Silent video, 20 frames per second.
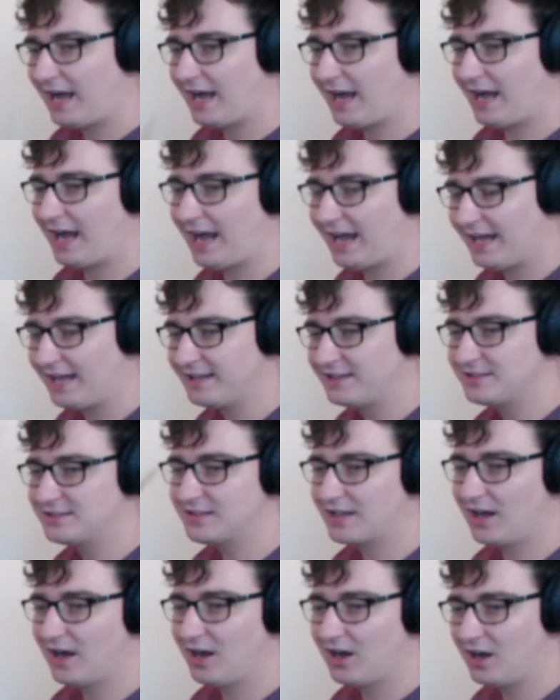and
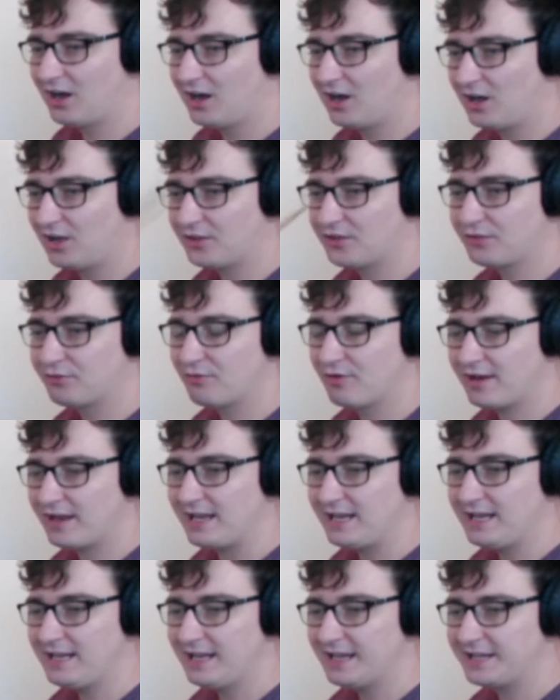uh,
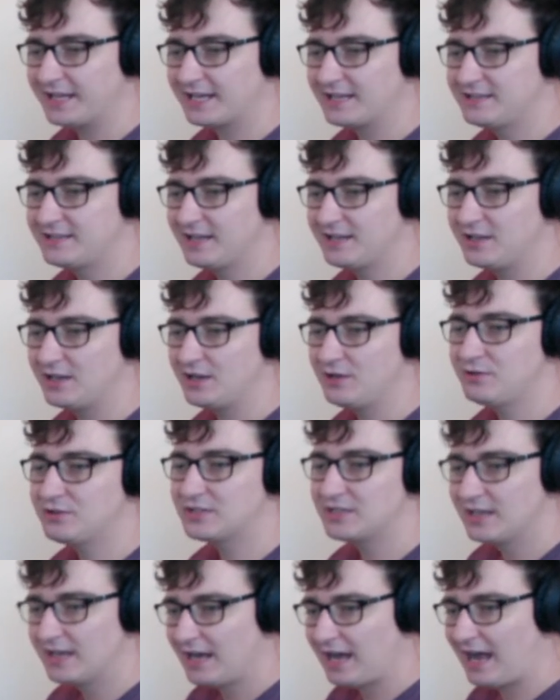three, and it
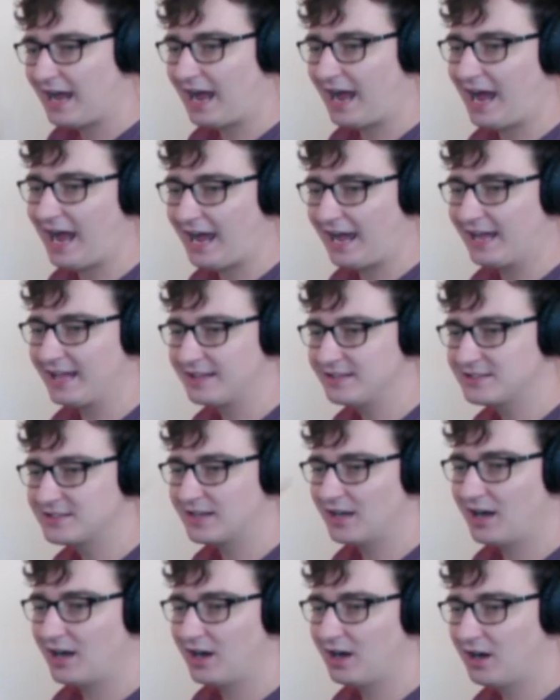continues, and
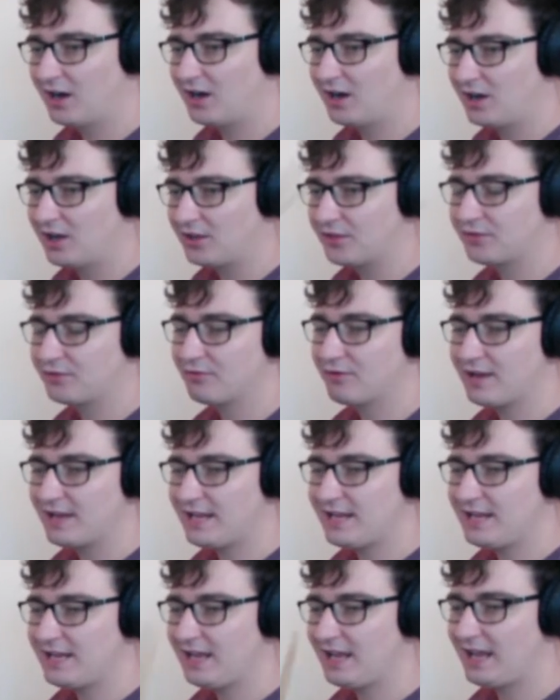uh,
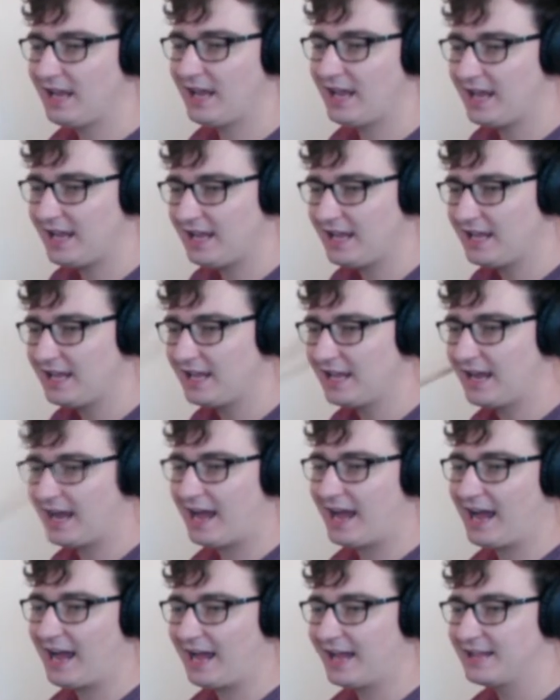three, E,
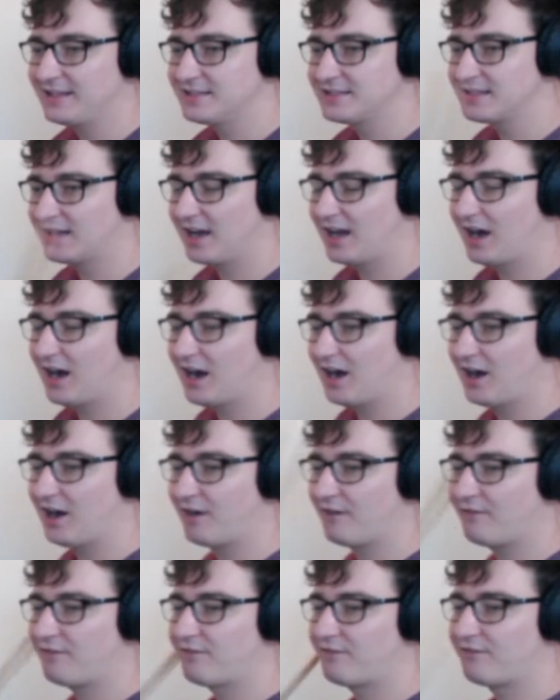and
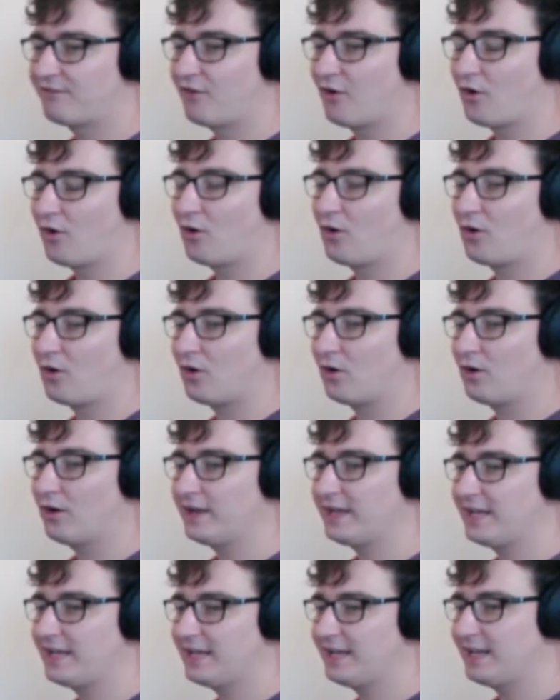uh,
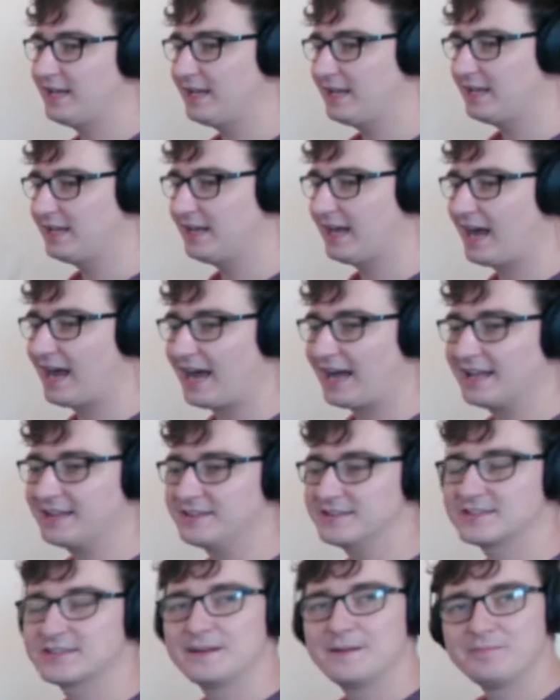four, E,
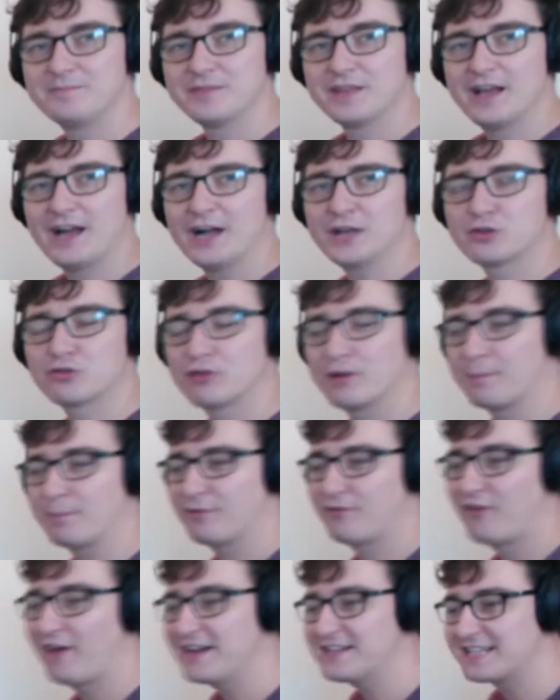and. A trip,
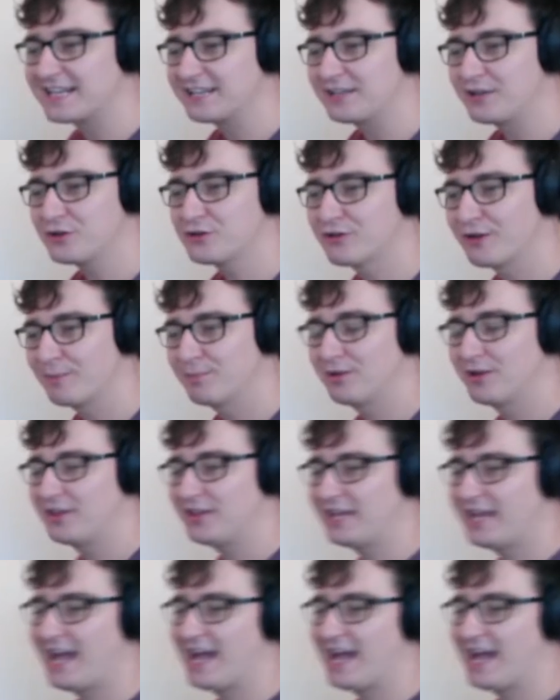thirty second note triplet at the